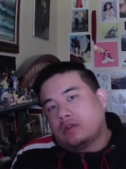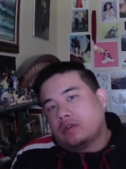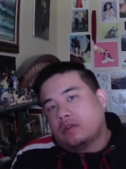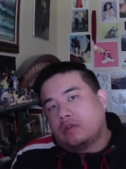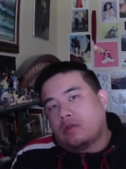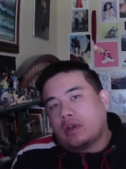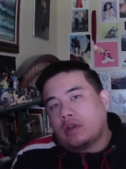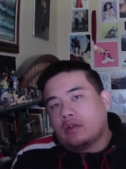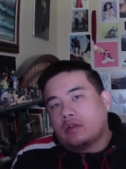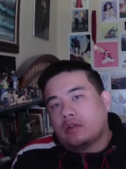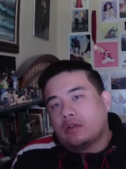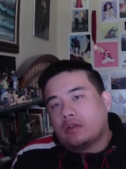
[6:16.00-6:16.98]
right
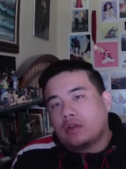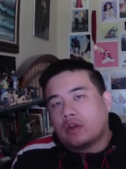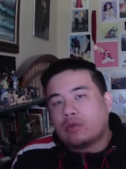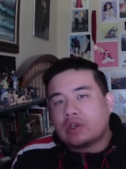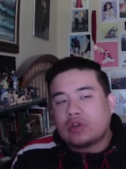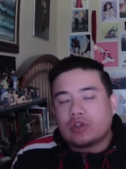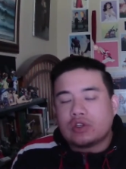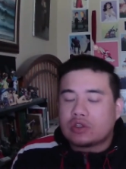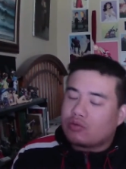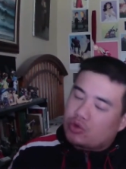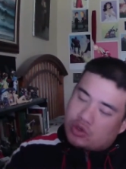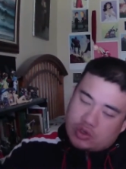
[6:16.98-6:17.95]
you know when you're
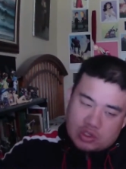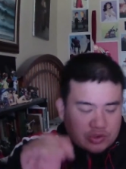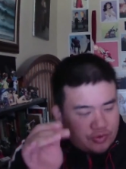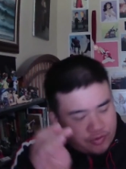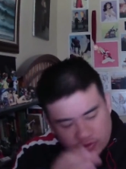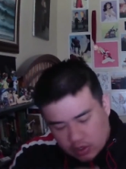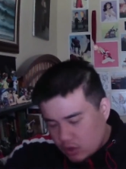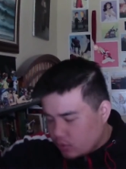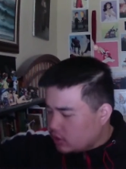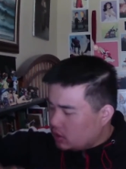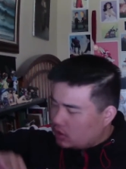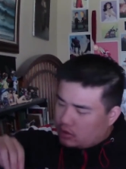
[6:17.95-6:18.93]
just when you're just
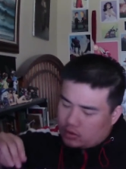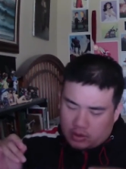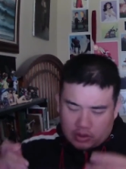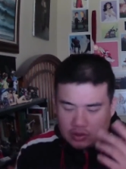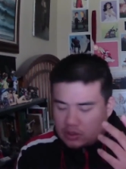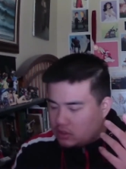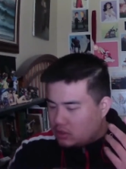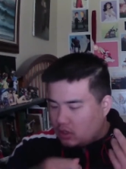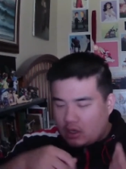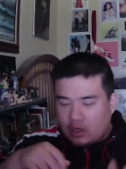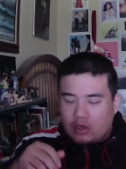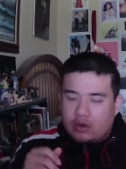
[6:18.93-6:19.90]
flowing you know and you're just
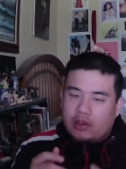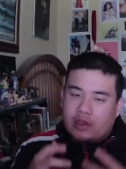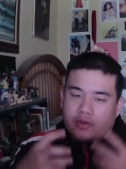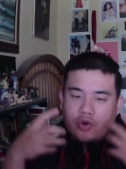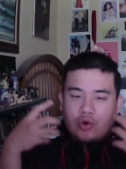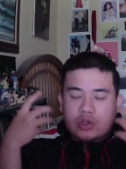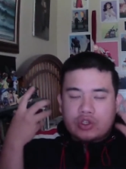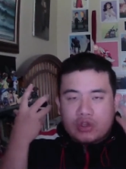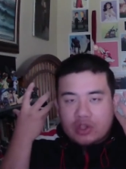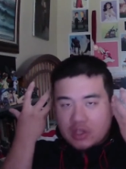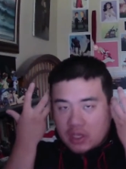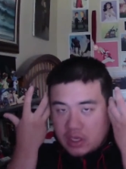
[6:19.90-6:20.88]
you know like of course you're
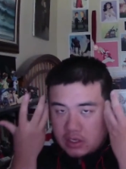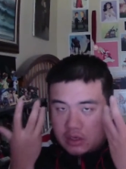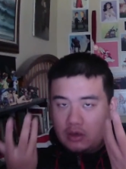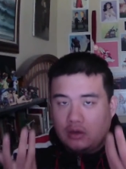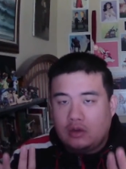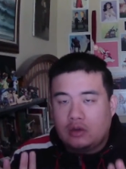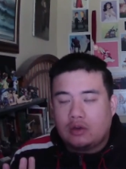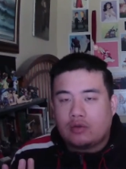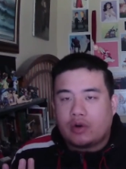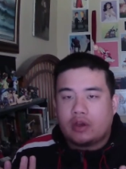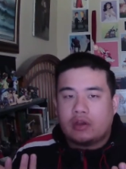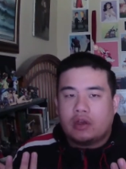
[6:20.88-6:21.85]
thinking
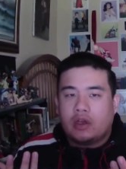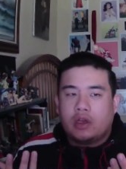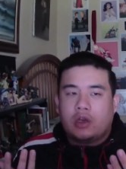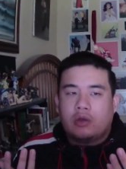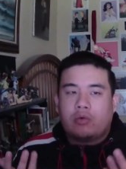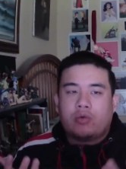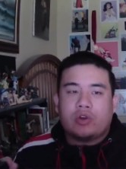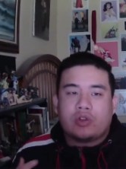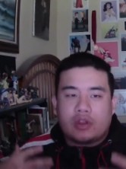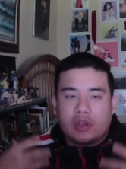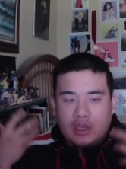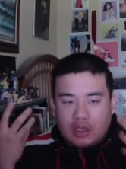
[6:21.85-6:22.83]
right but when you're
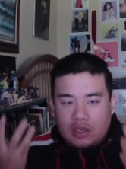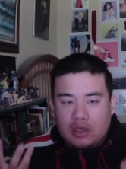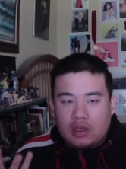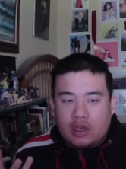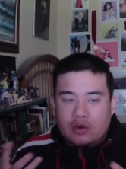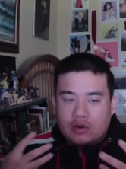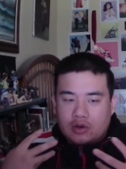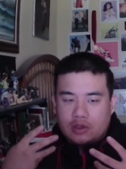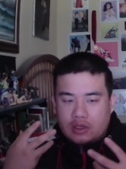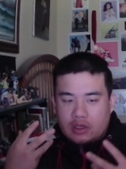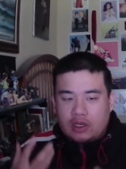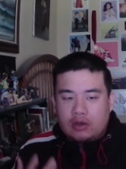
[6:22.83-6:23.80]
thinking and you're
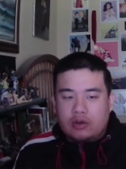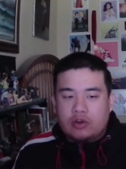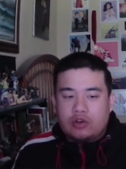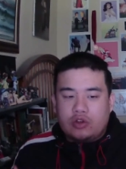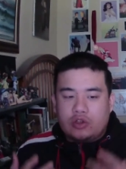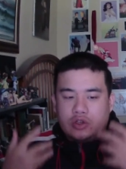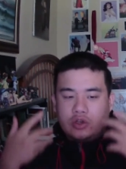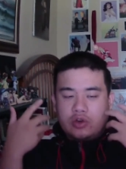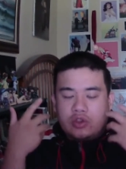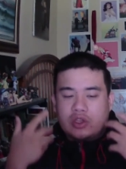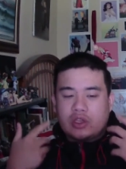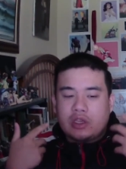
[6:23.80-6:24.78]
like it, you're you're
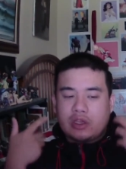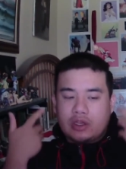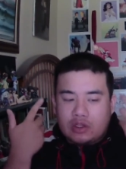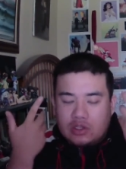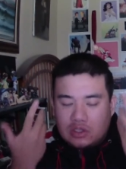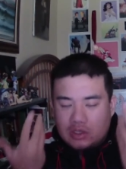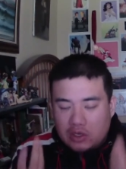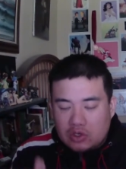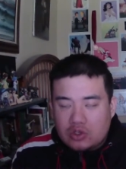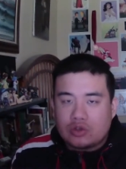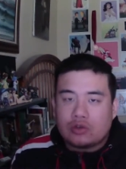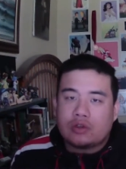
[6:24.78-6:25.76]
thinking
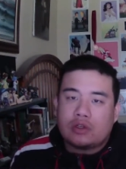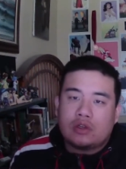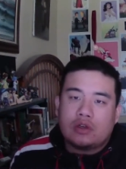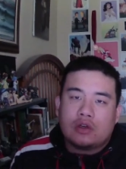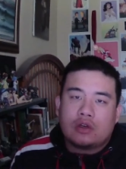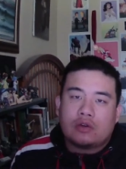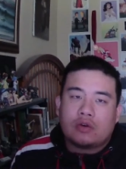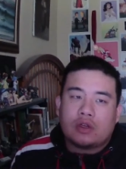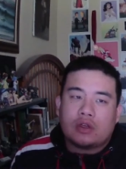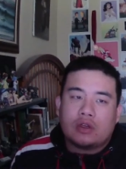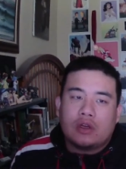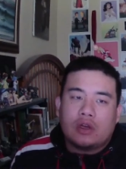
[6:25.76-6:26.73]
instinctually
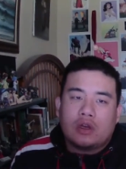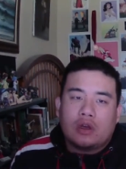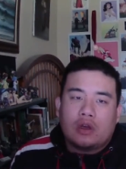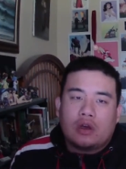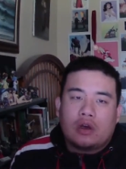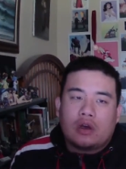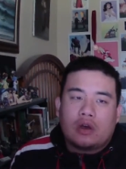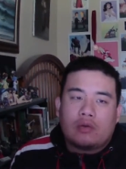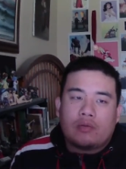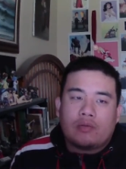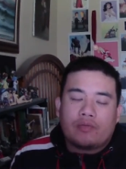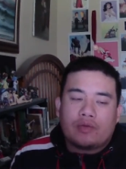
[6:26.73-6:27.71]
right
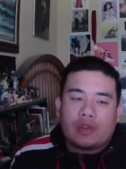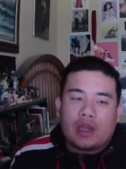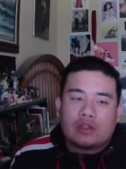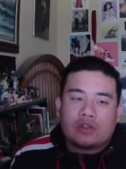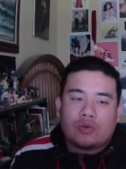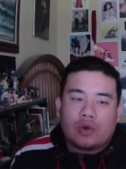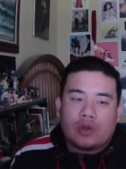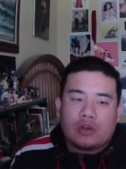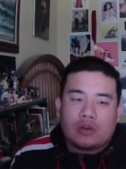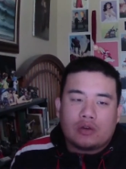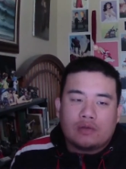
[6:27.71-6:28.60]
um, that's when